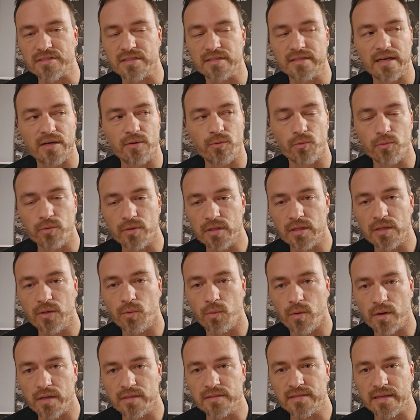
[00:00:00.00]
and I really
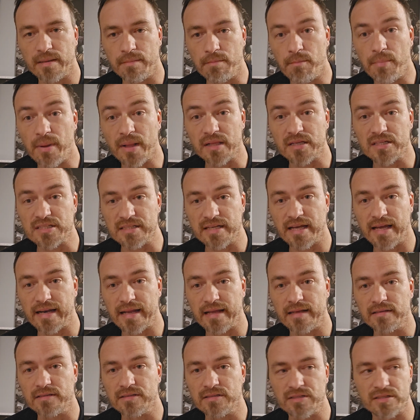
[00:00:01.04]
wanted to embellish
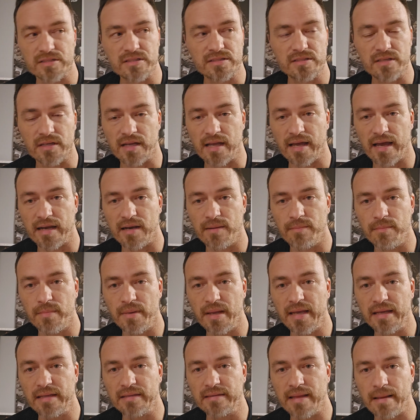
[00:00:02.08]
that just to kind of
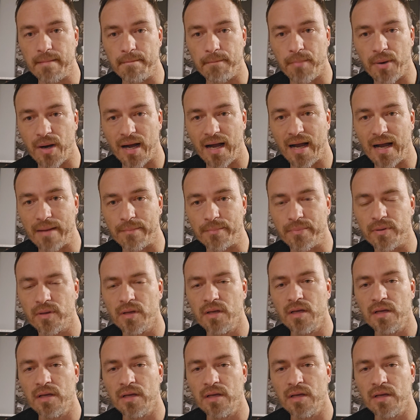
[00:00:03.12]
make them pop.